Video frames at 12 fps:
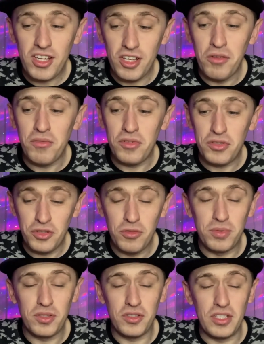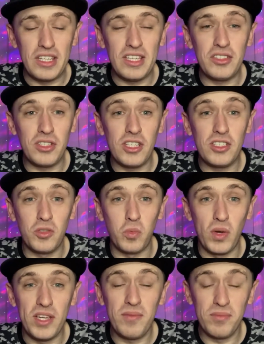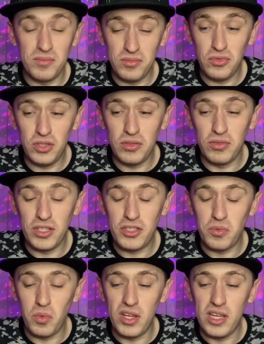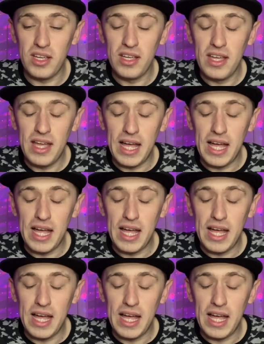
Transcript: you know, super, it's, it's sweet, really, really sweet.